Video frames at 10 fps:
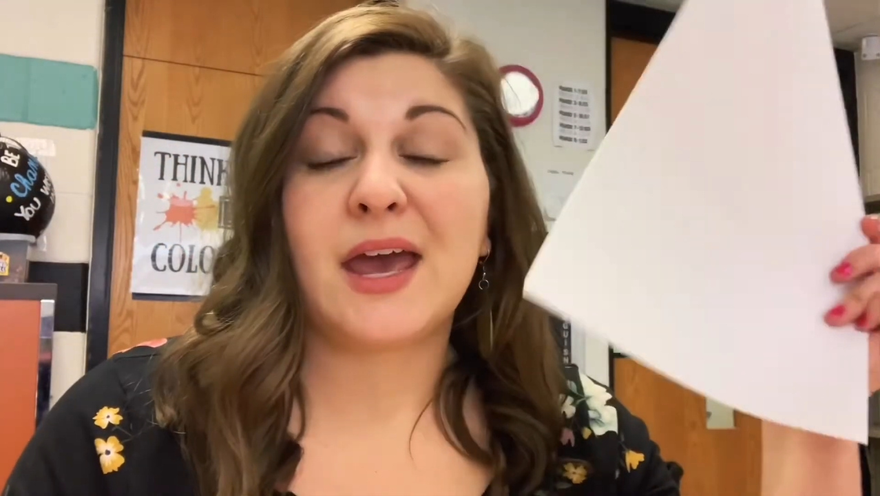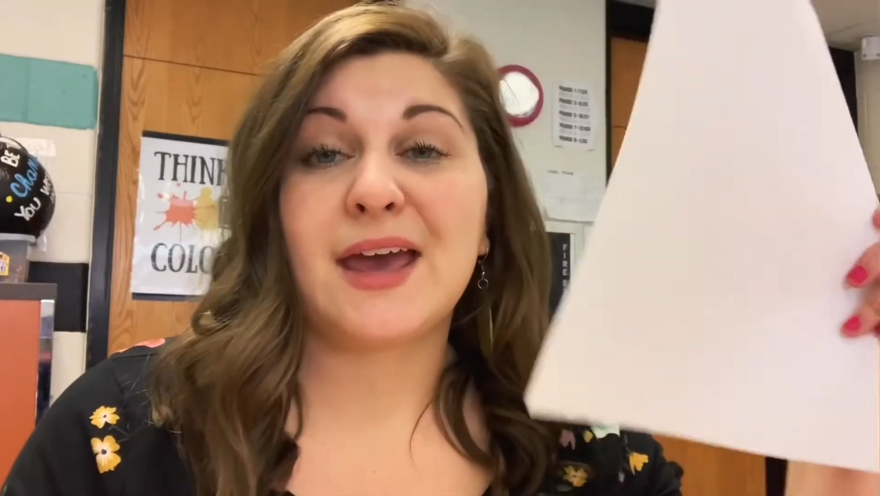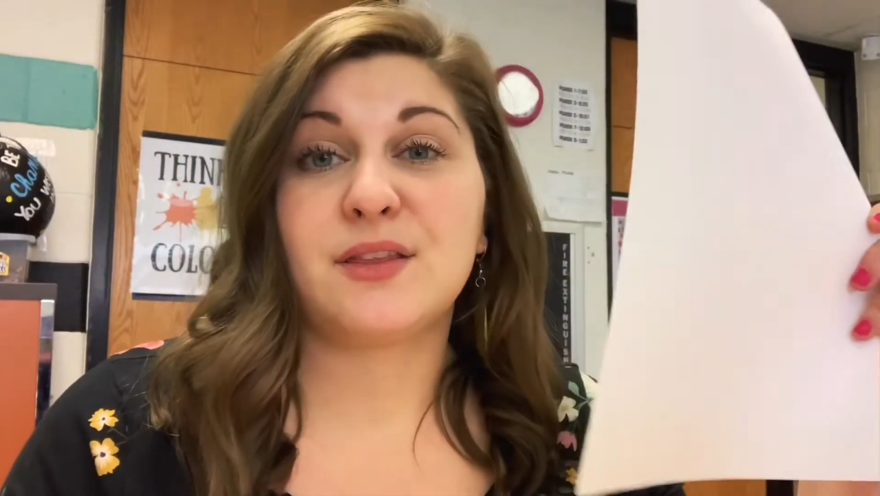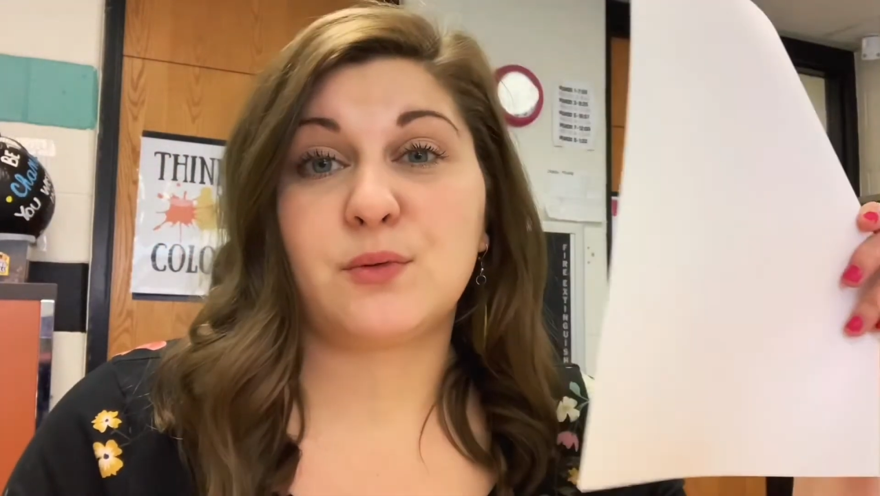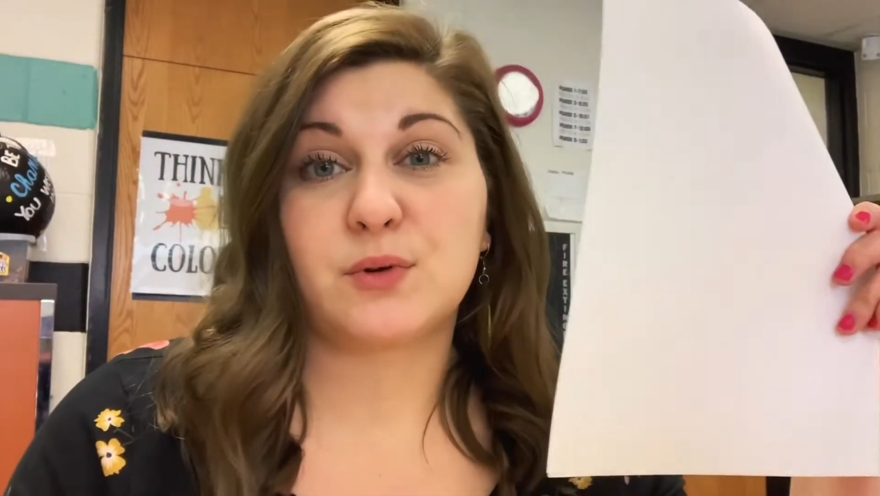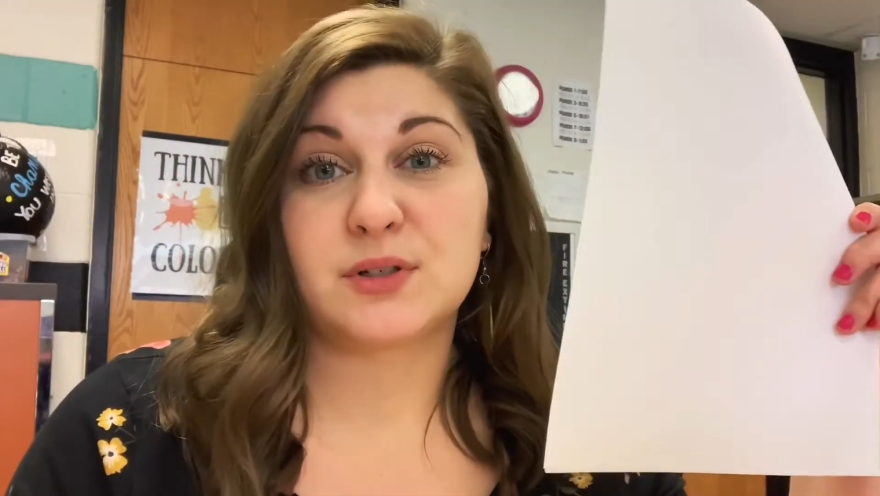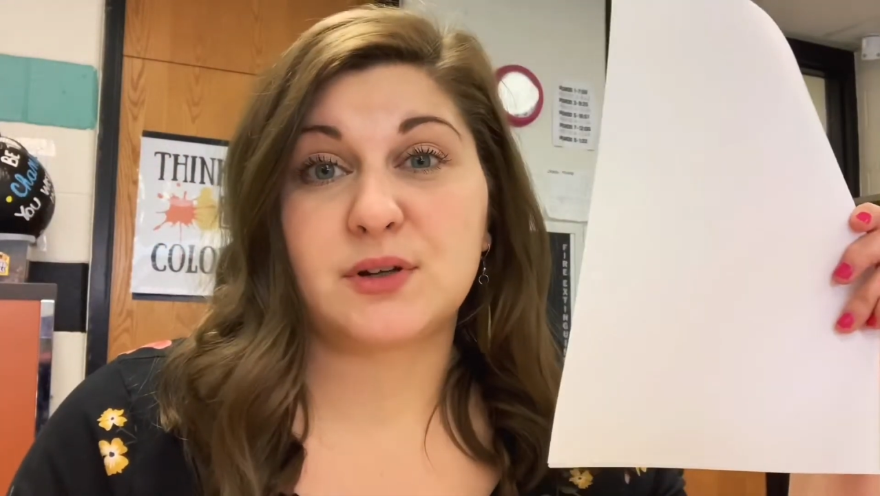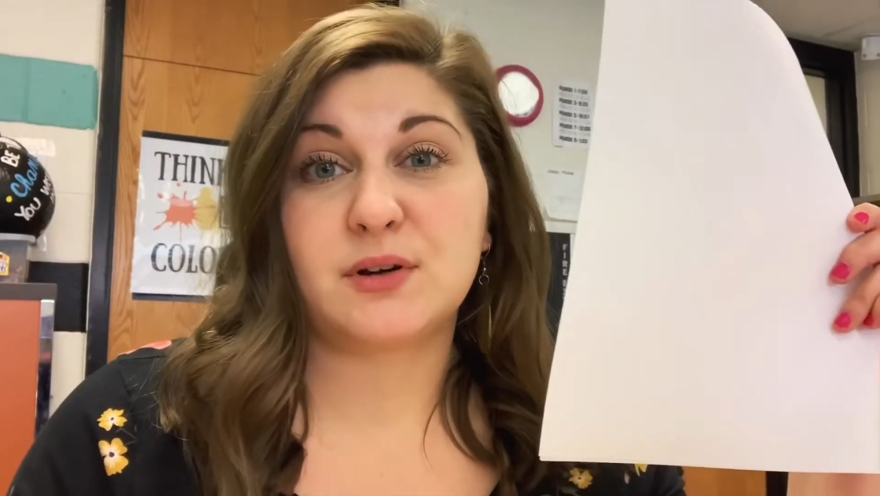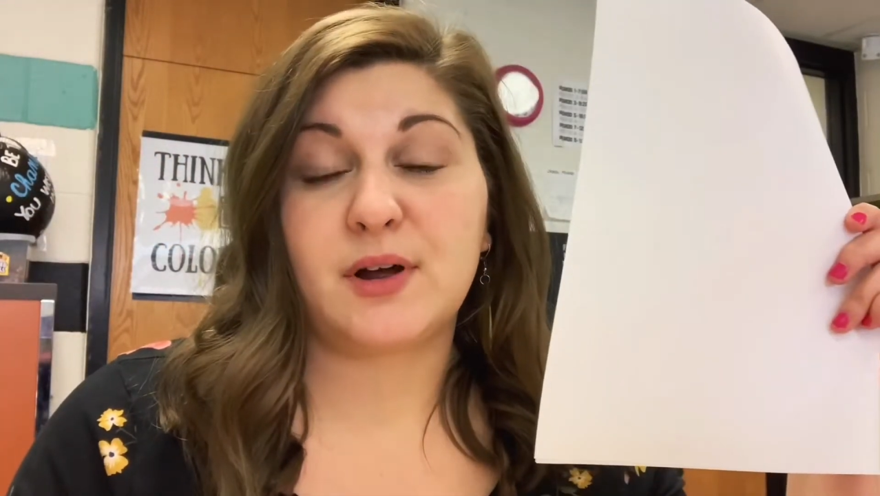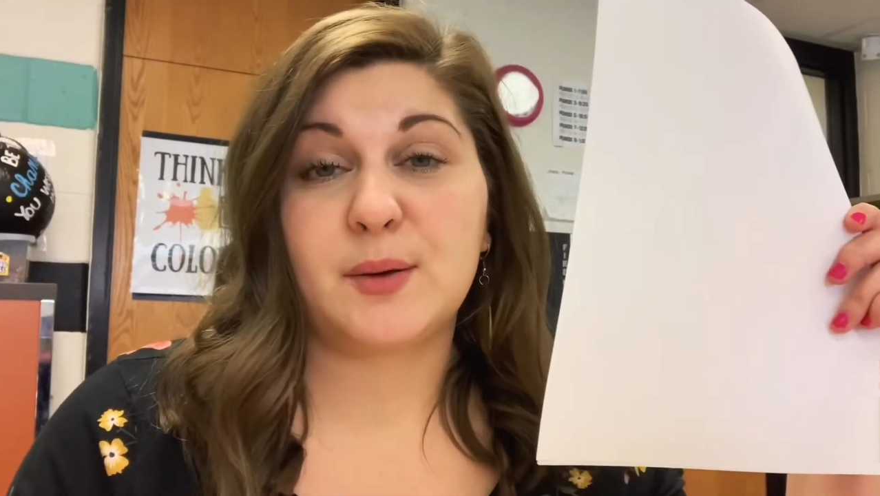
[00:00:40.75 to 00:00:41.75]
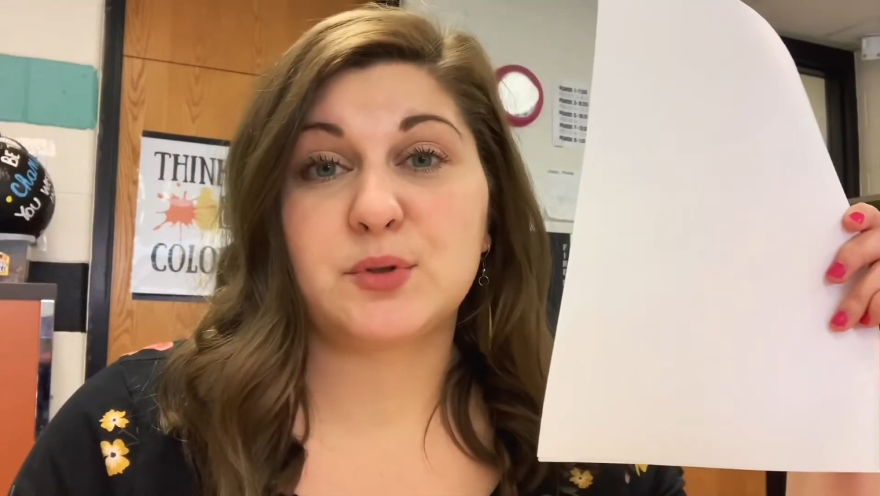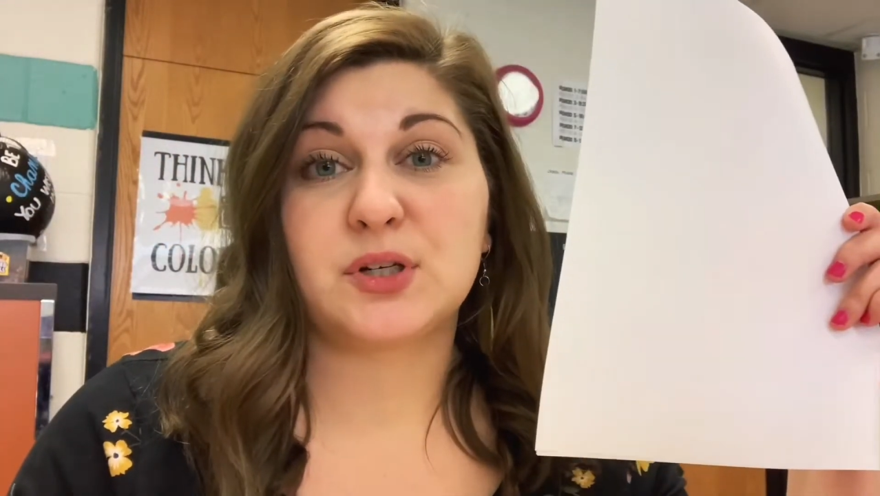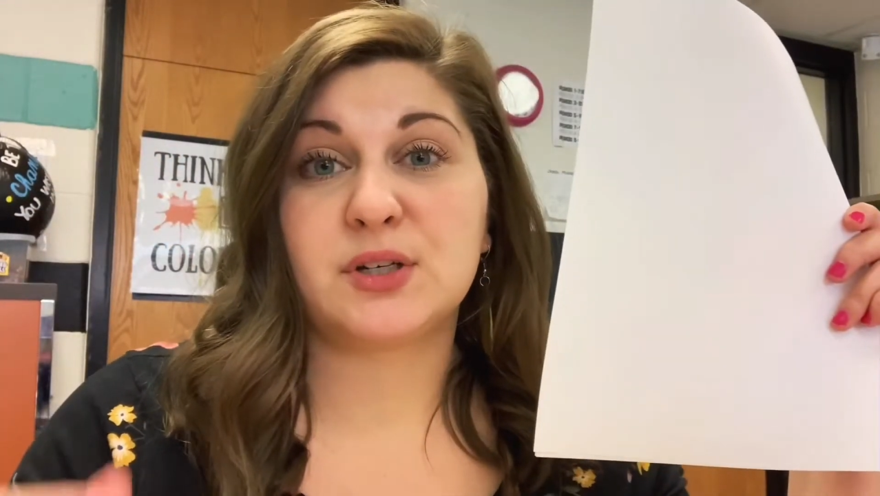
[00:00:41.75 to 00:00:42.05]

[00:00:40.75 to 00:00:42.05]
And the horizontal option,